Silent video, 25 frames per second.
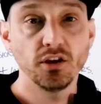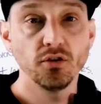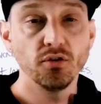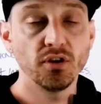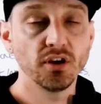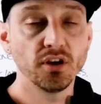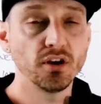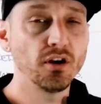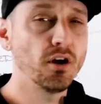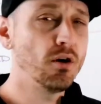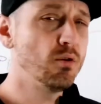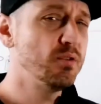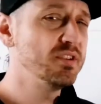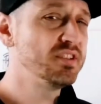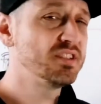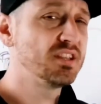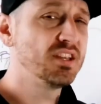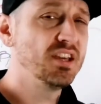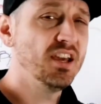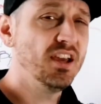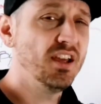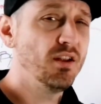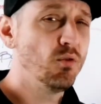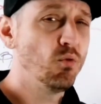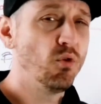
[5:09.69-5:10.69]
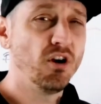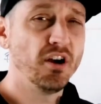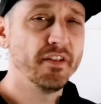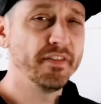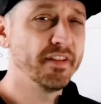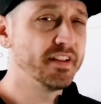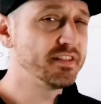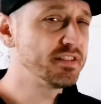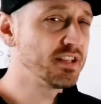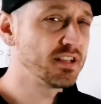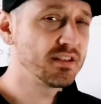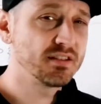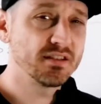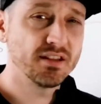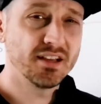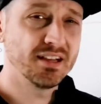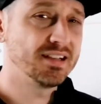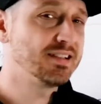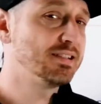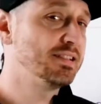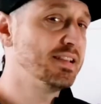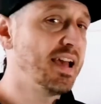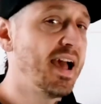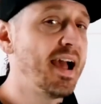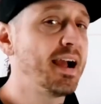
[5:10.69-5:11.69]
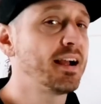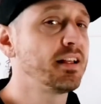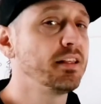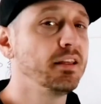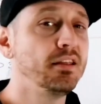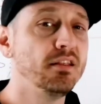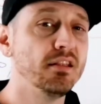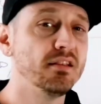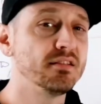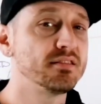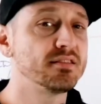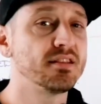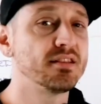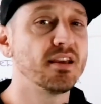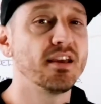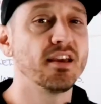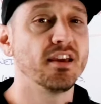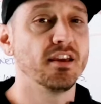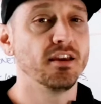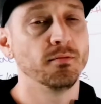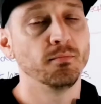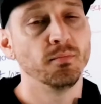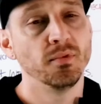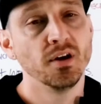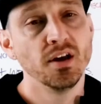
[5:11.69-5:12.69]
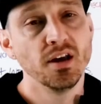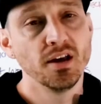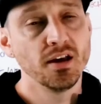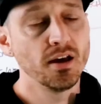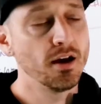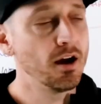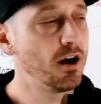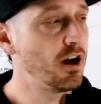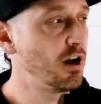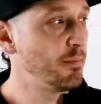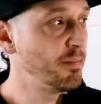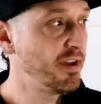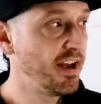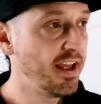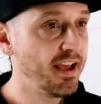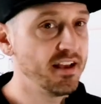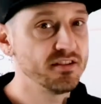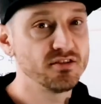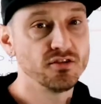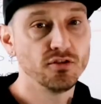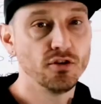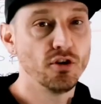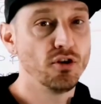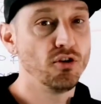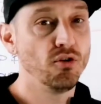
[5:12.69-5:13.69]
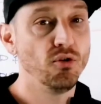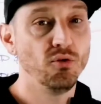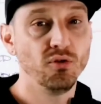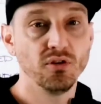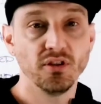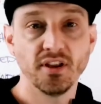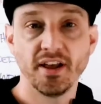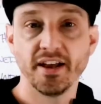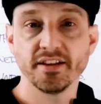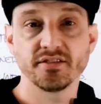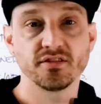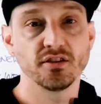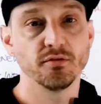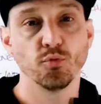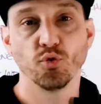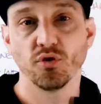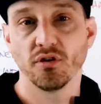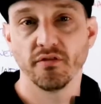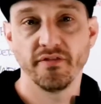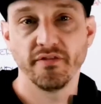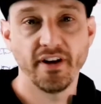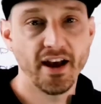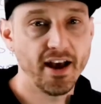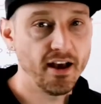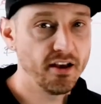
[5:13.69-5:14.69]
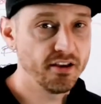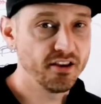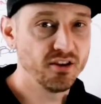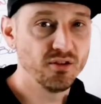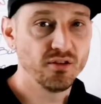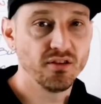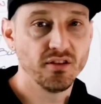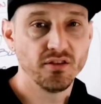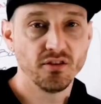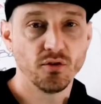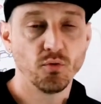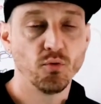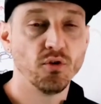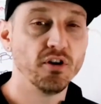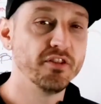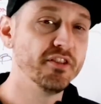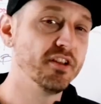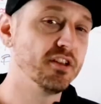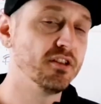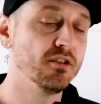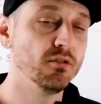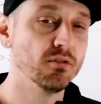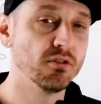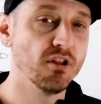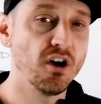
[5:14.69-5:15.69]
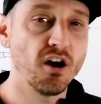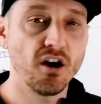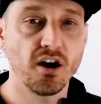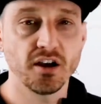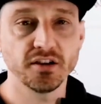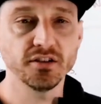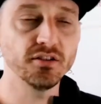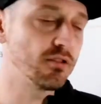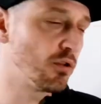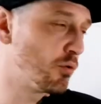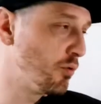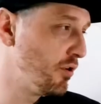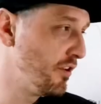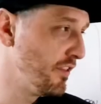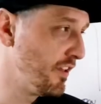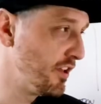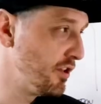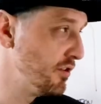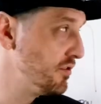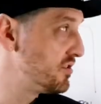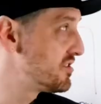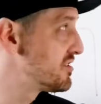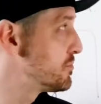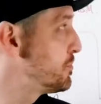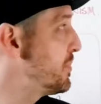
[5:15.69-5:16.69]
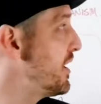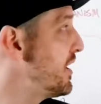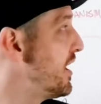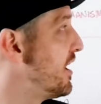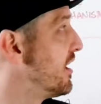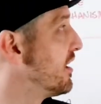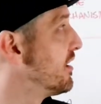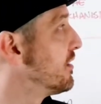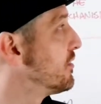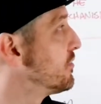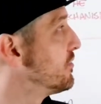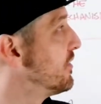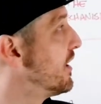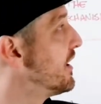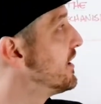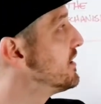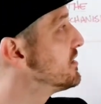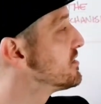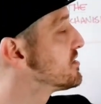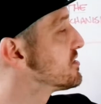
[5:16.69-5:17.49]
You can always get one that's exactly the same and has no less or more value than the one that you lost or the one that you spent, right?